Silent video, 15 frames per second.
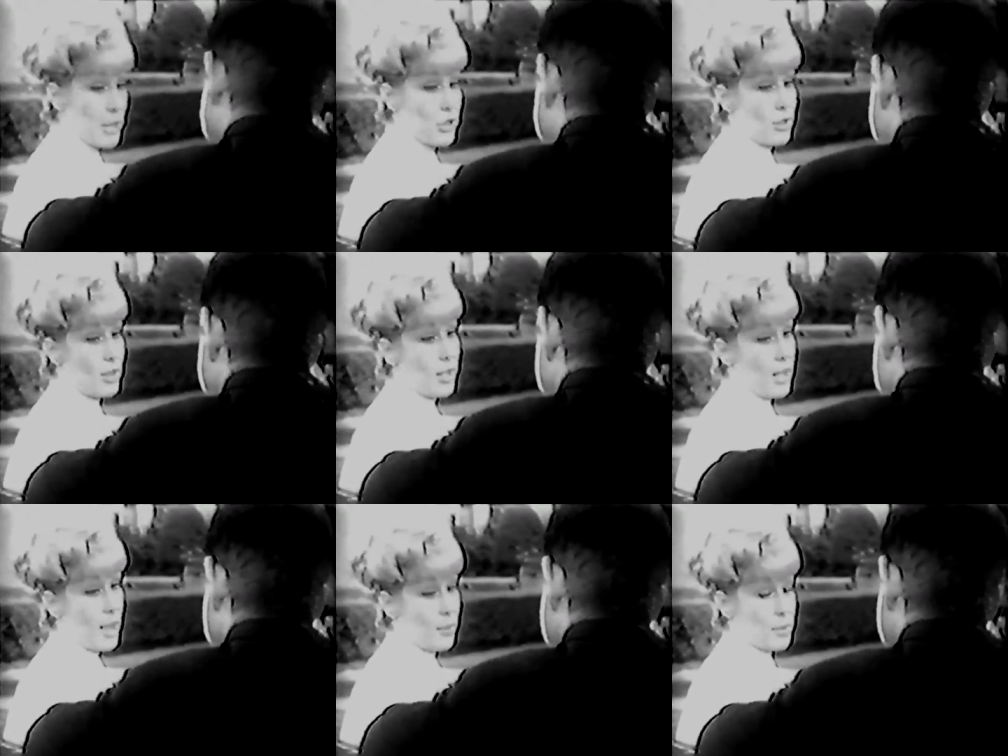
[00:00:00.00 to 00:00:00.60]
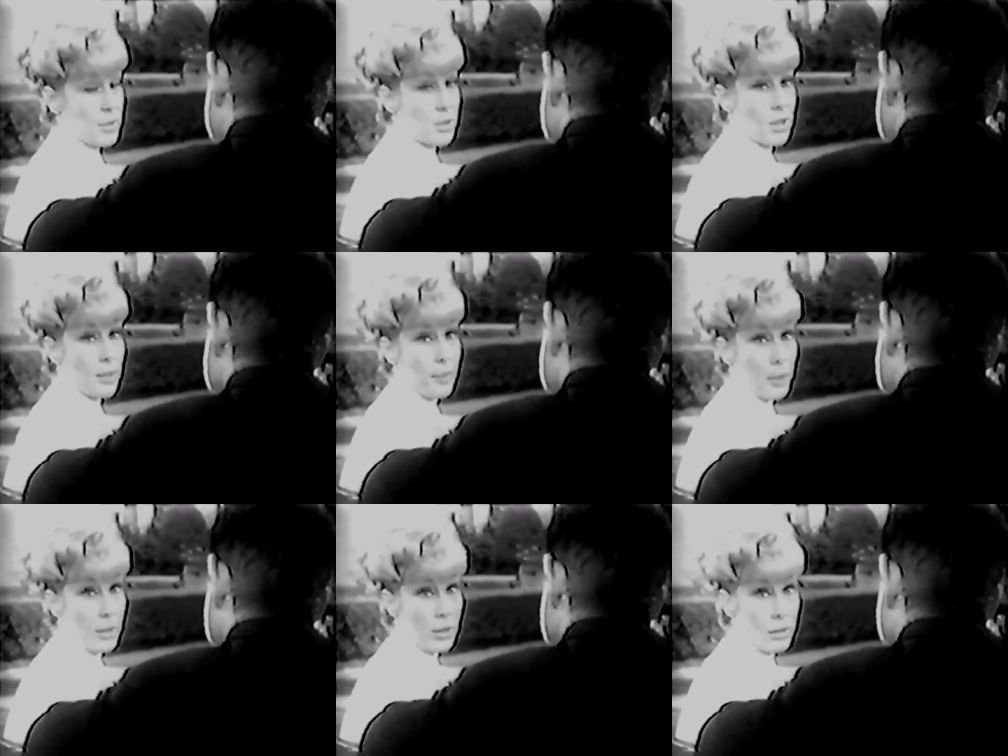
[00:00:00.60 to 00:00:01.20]
made you think I was
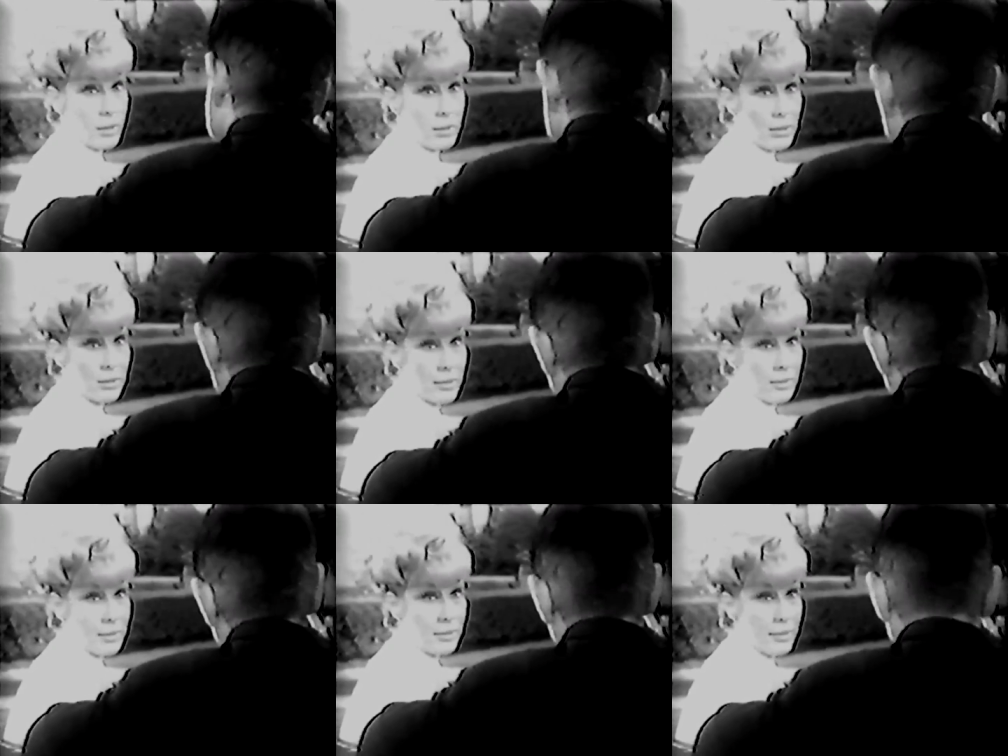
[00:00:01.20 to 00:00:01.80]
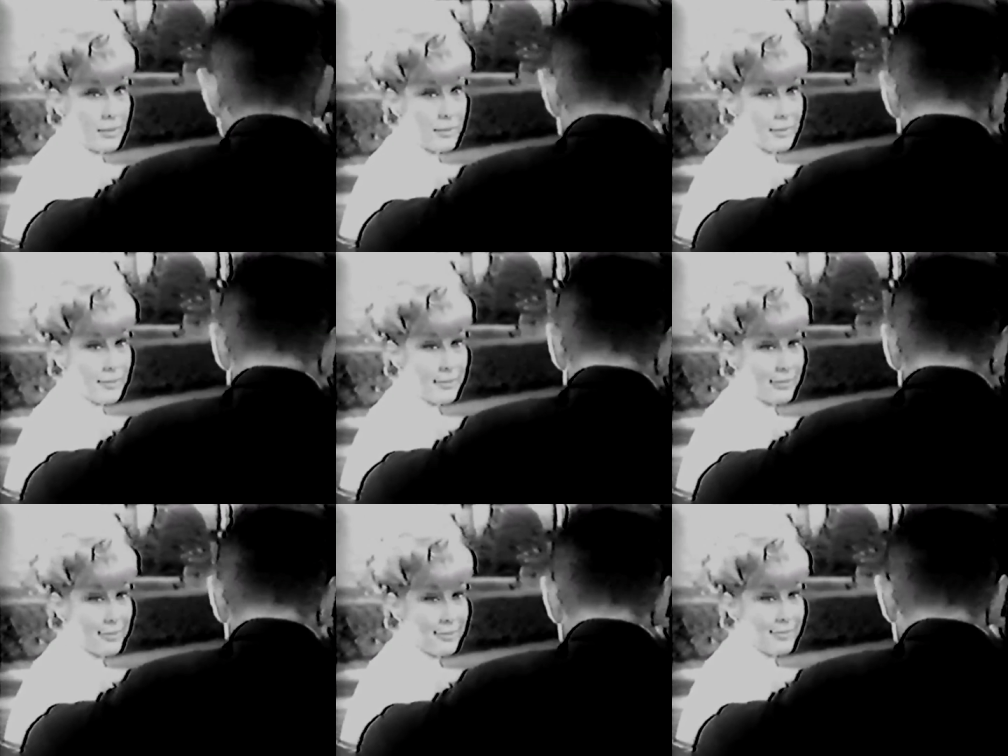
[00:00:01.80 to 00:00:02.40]
coming? Hmm.
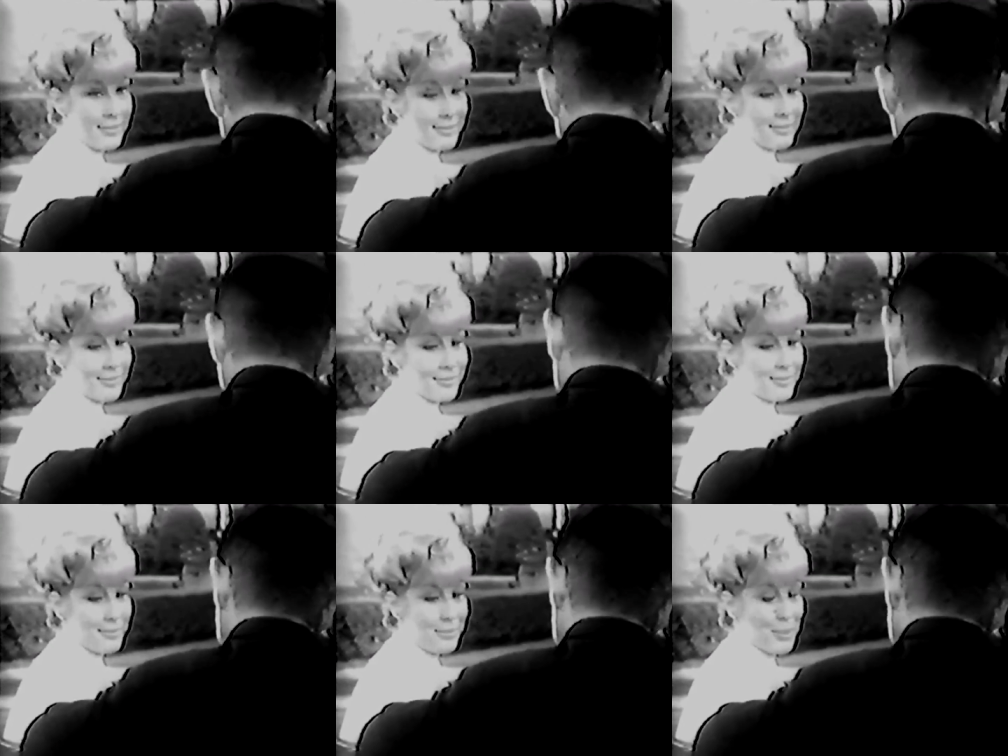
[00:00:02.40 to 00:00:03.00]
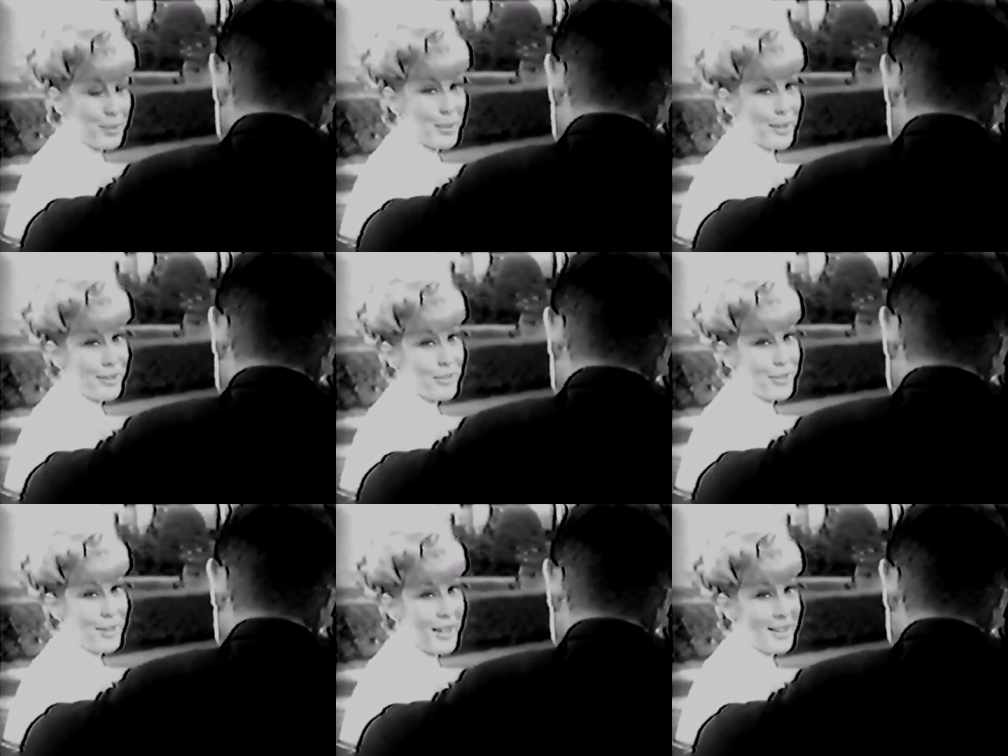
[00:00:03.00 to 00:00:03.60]

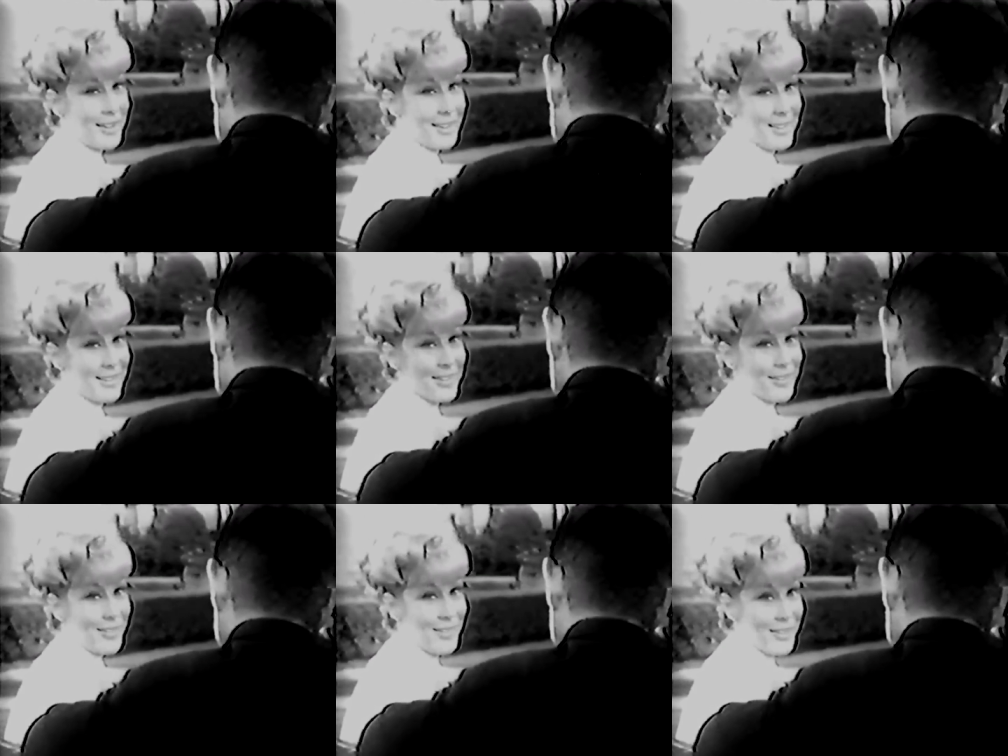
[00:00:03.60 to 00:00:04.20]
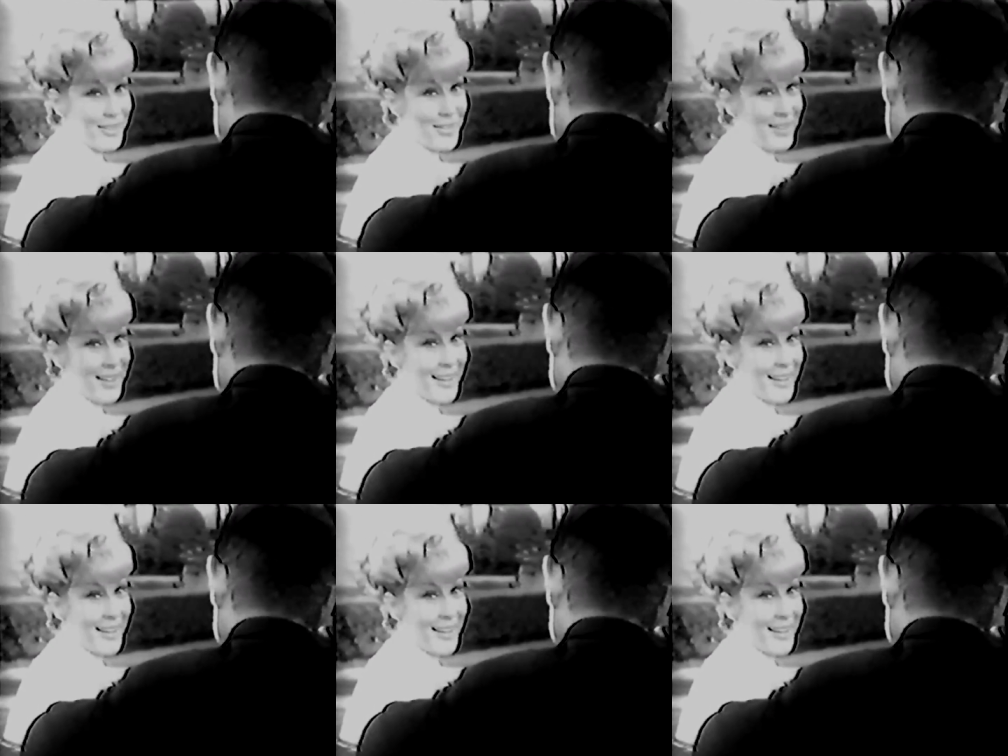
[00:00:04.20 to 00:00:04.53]
Boy, if you got an ego, you know